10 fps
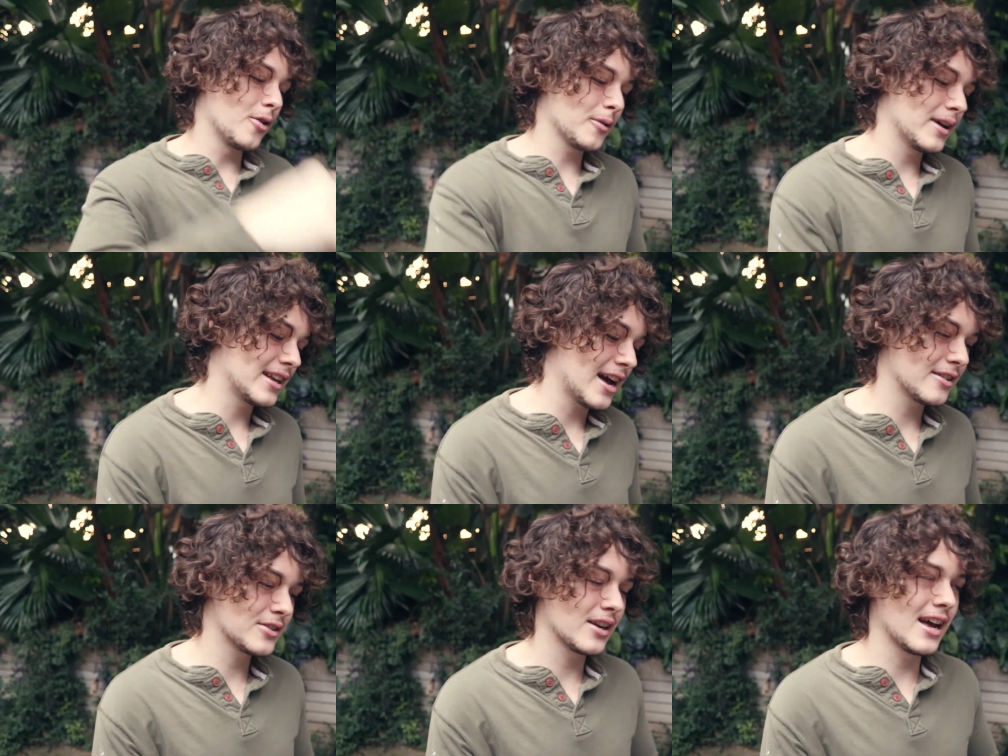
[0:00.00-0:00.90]
all the way
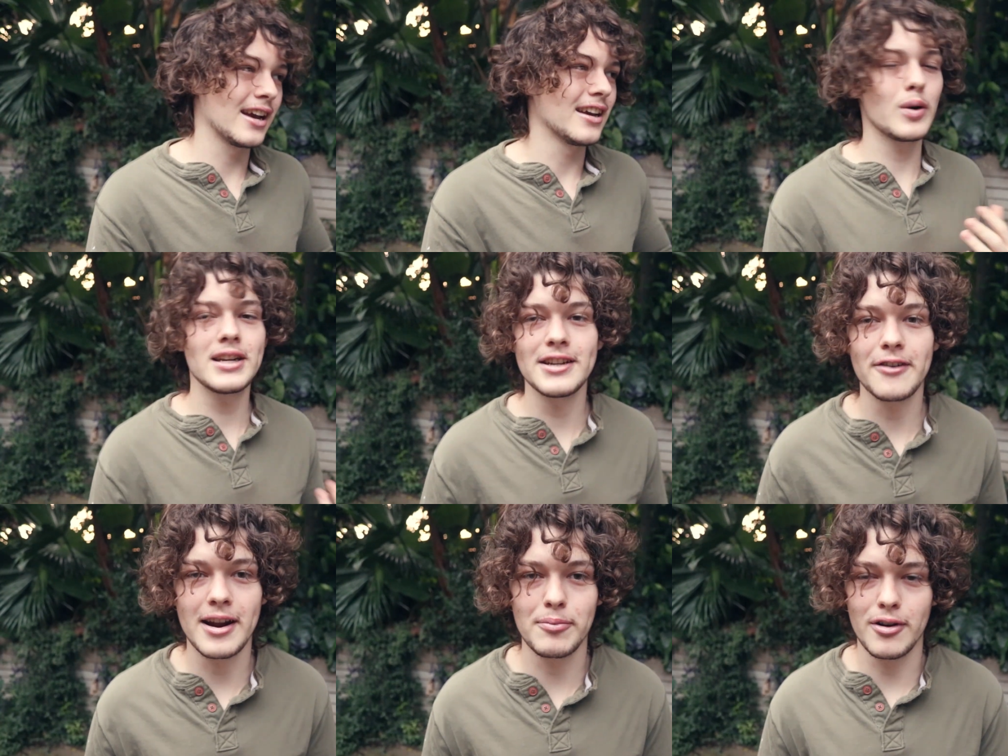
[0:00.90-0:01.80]
down to like 20
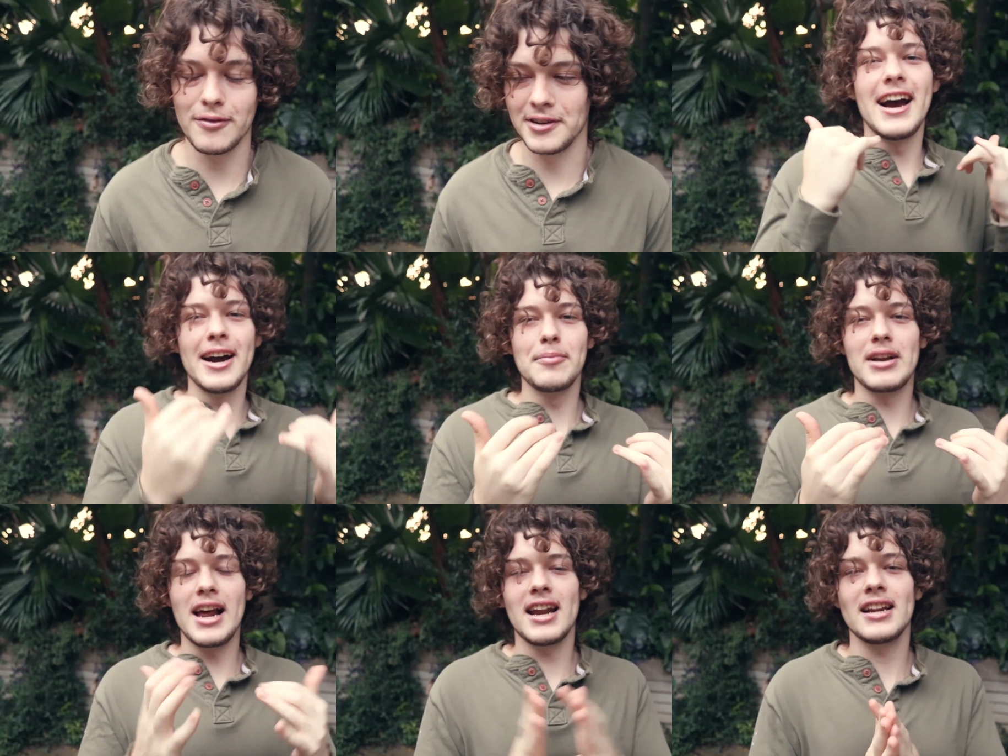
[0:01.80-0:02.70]
rand profit I'm
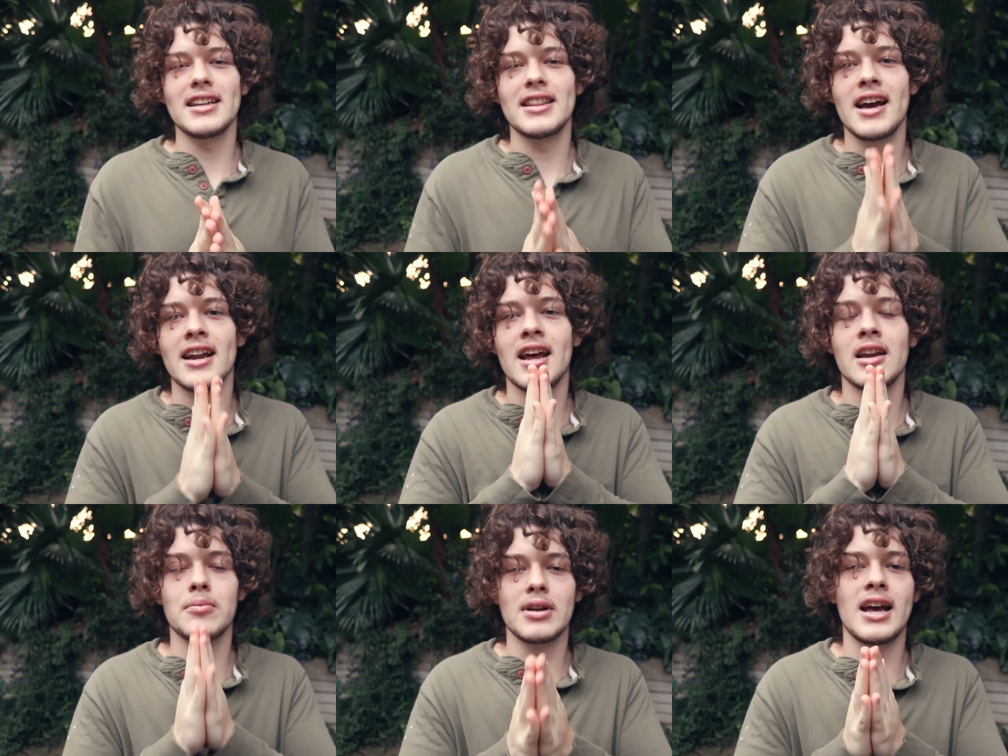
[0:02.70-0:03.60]
glad I did that
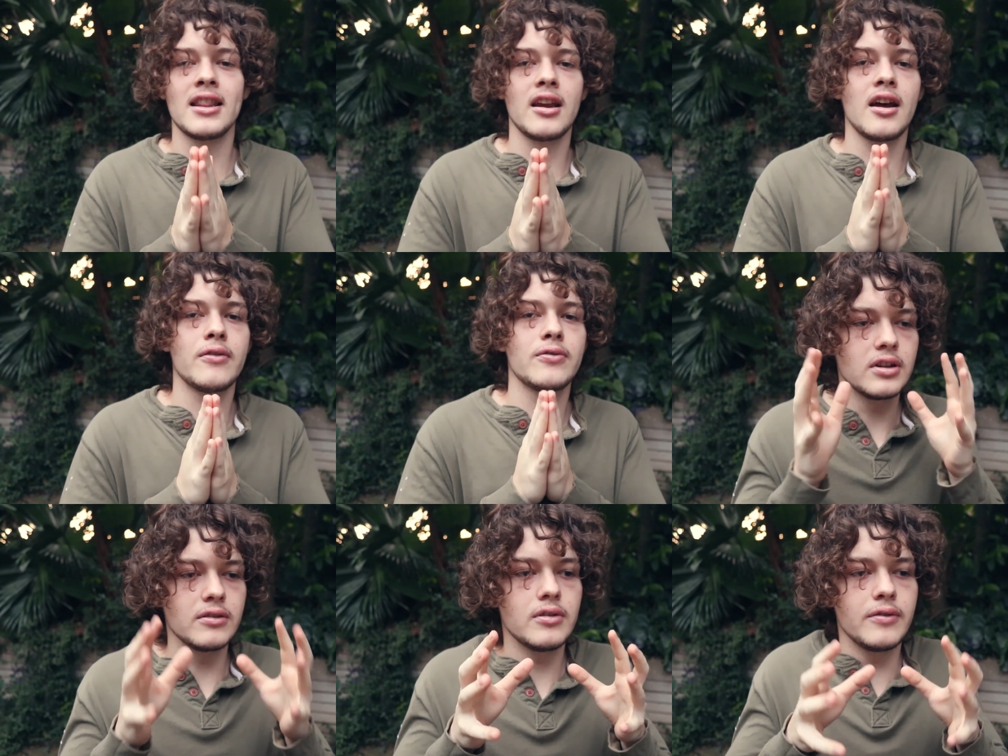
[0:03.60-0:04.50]
and I'm glad that I've
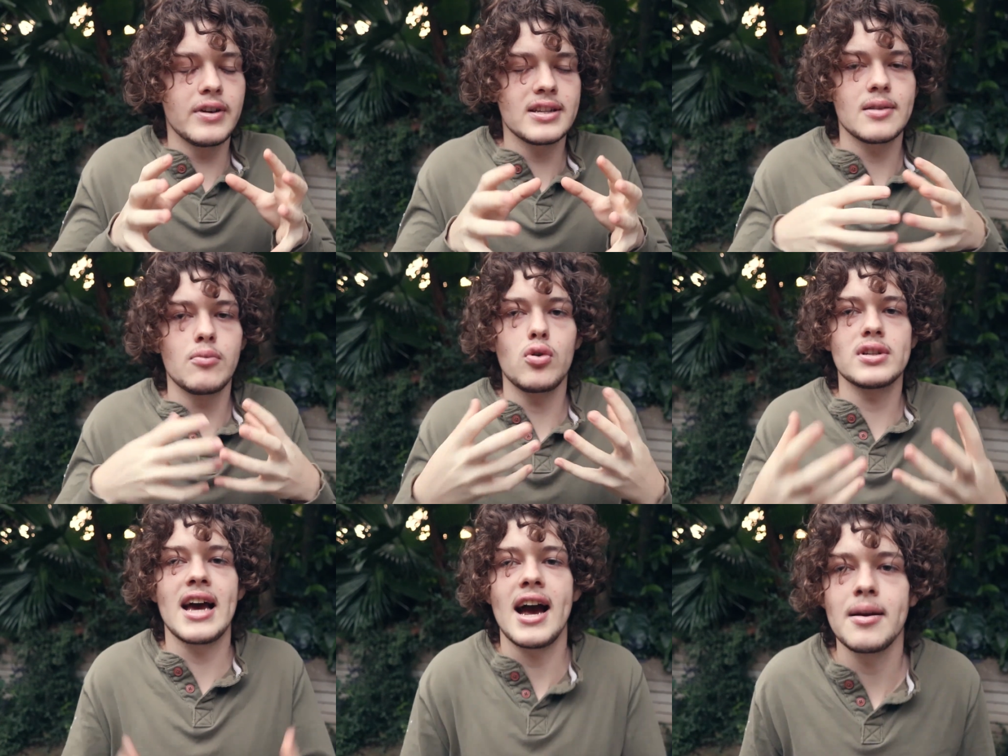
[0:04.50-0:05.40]
in invested more
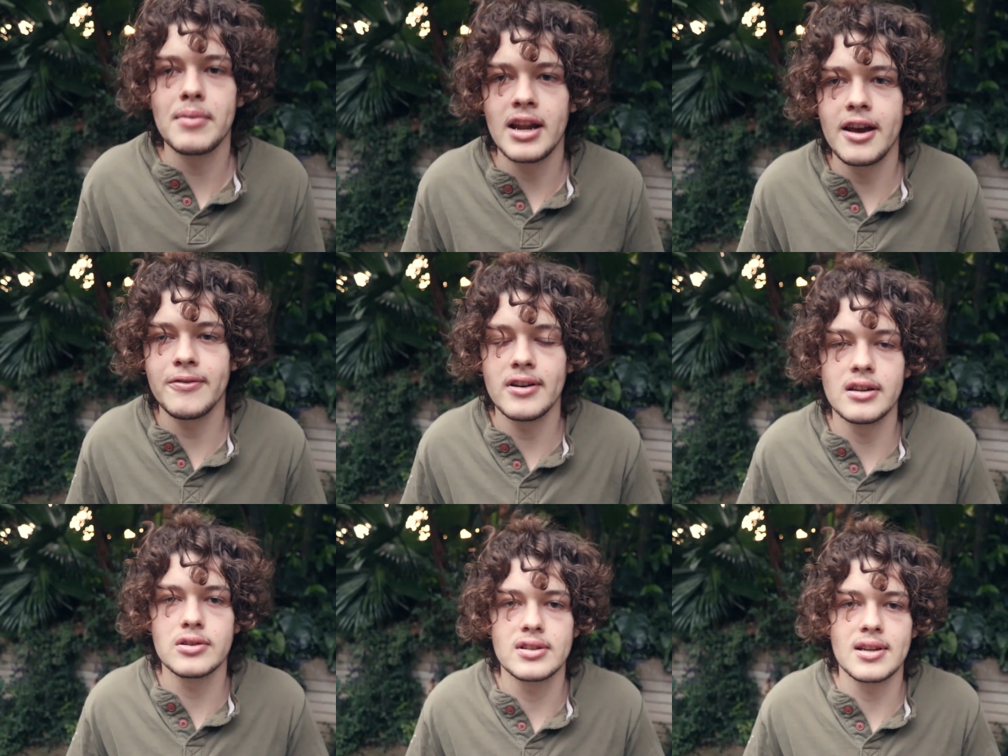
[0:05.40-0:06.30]
time and effort
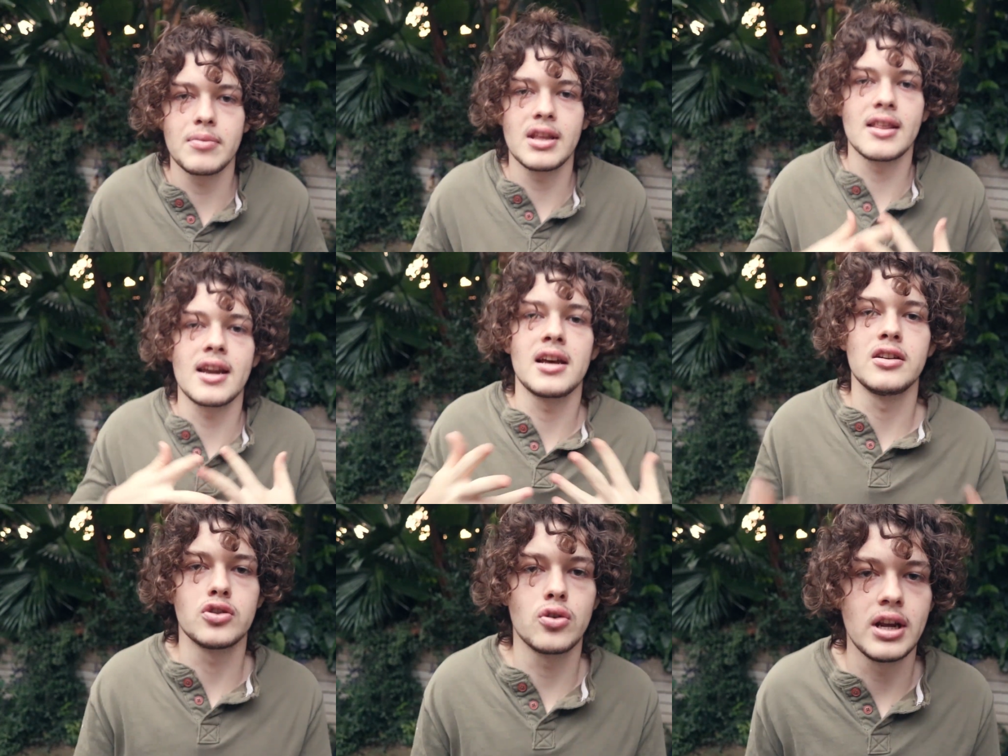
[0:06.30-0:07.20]
into something that I
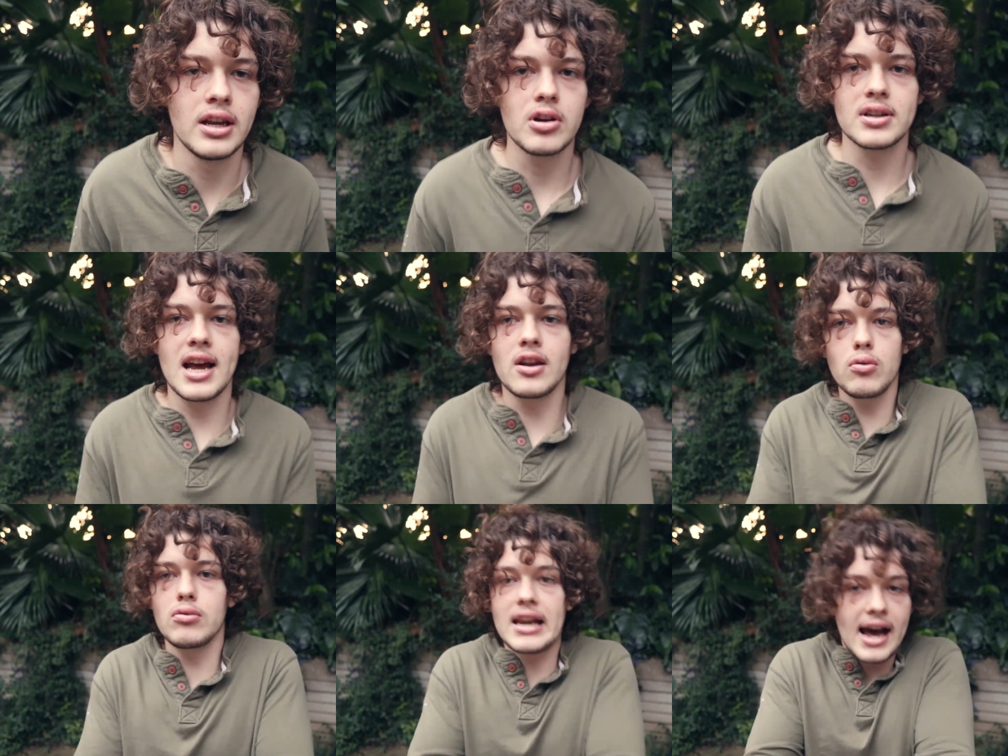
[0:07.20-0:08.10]
enjoy because I
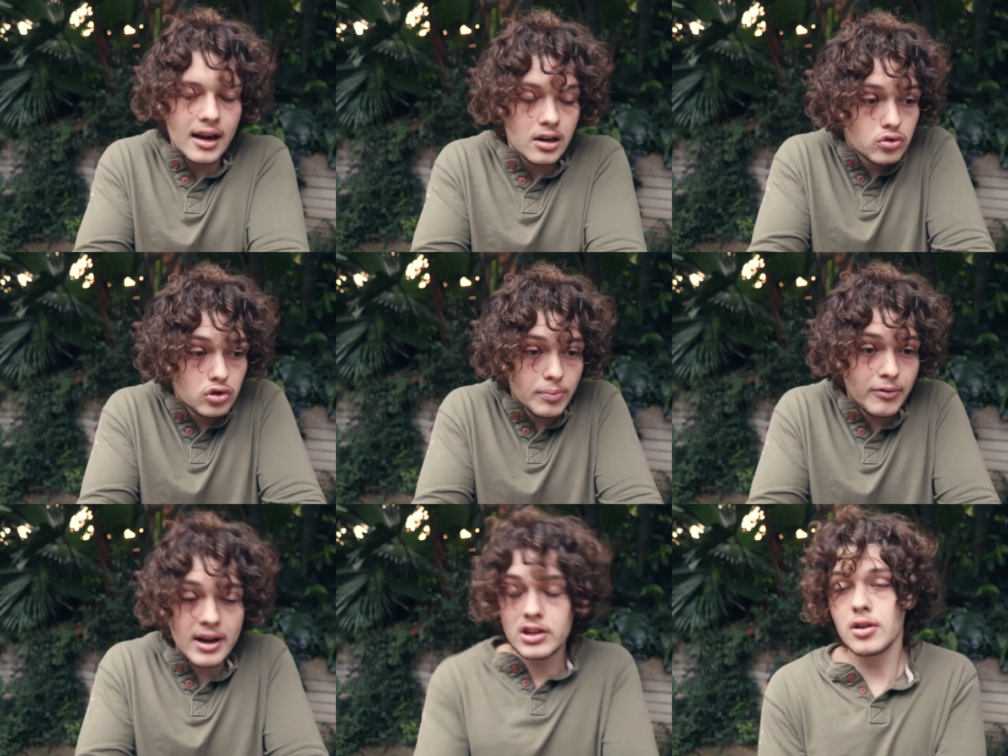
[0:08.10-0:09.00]
don't like
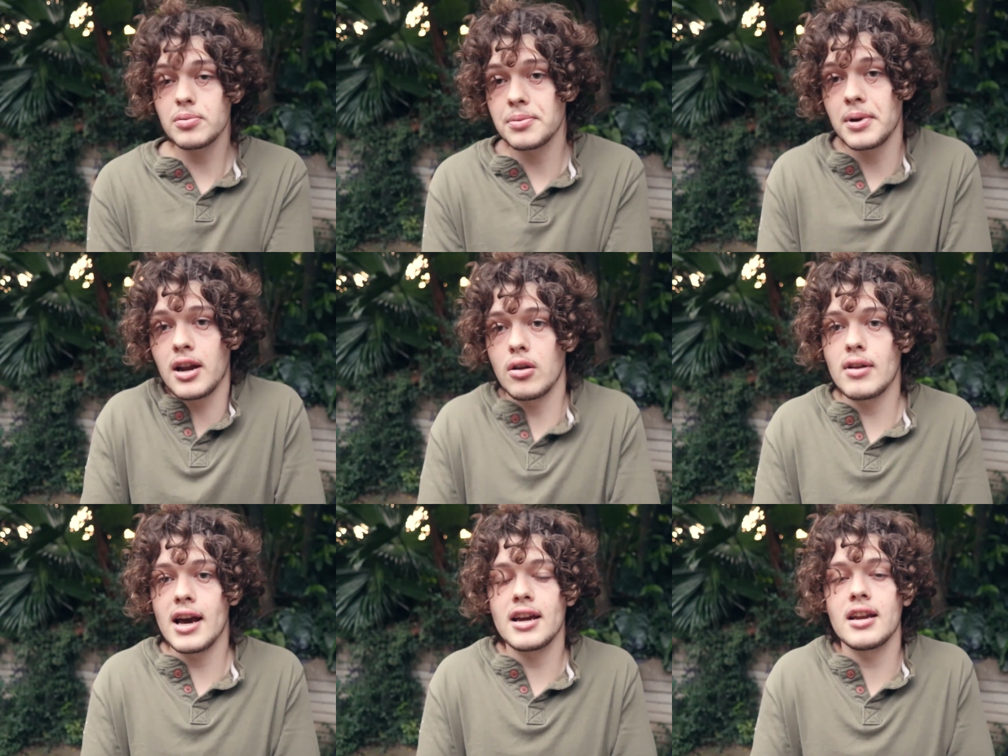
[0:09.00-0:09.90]
Shopify dropshipping I
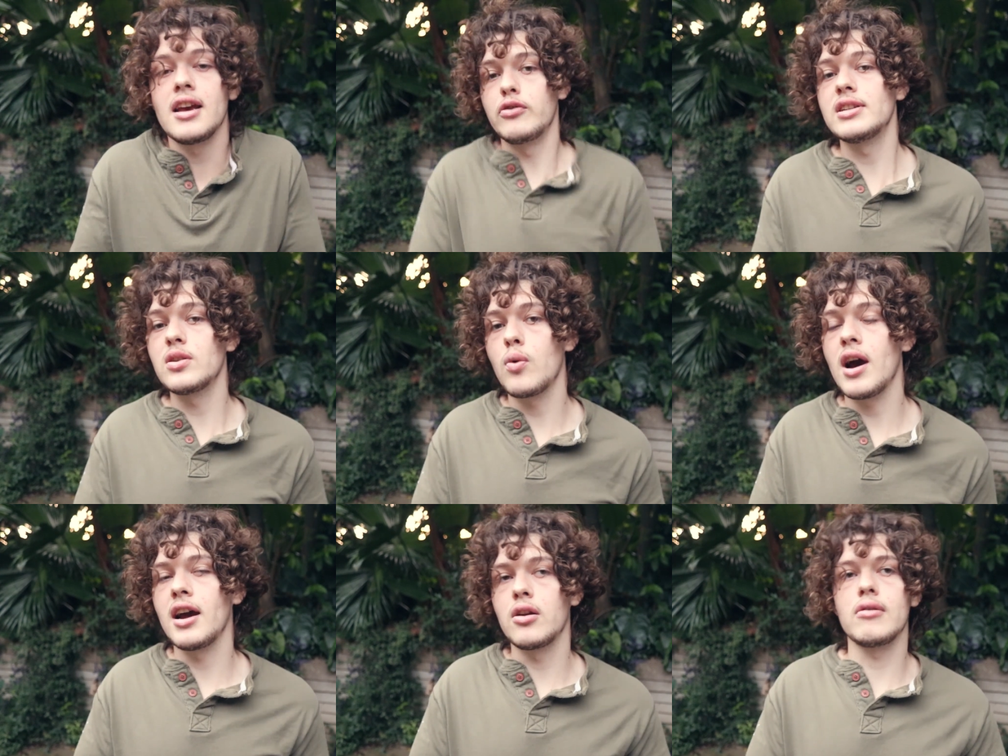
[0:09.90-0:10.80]
don't like it the reason
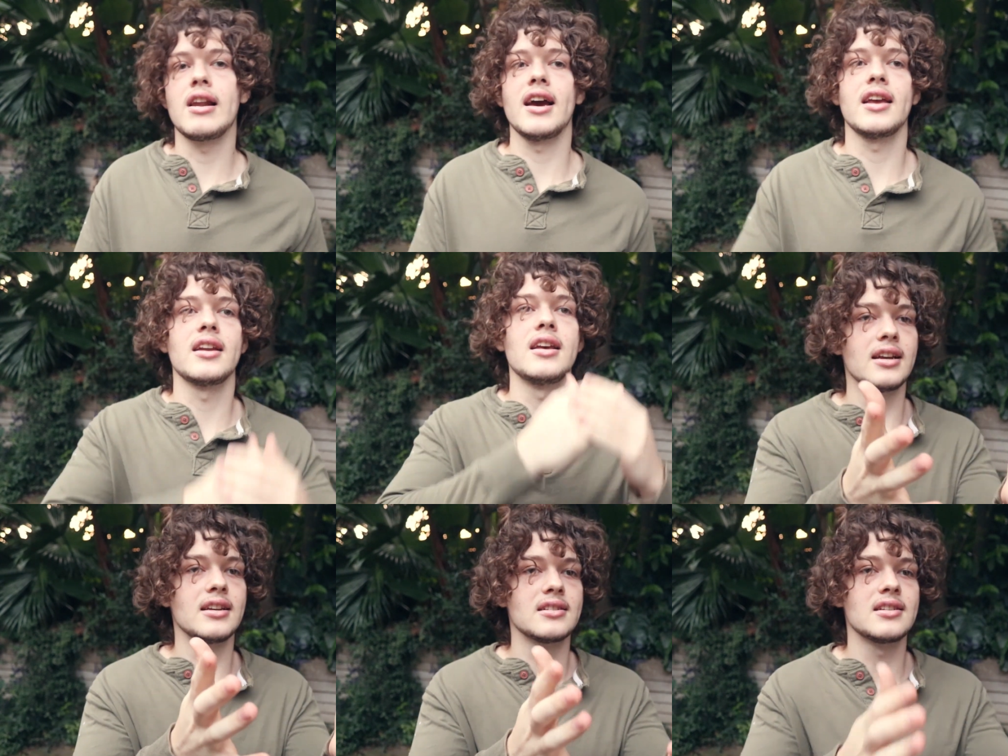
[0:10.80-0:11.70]
why I don't like it
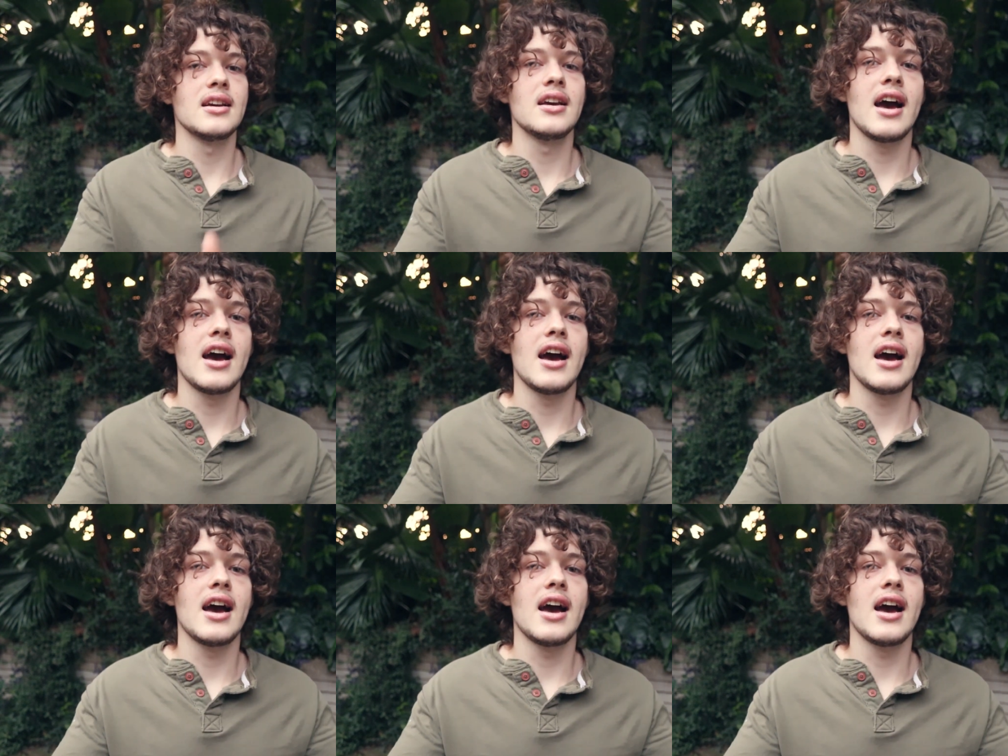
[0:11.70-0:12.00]
is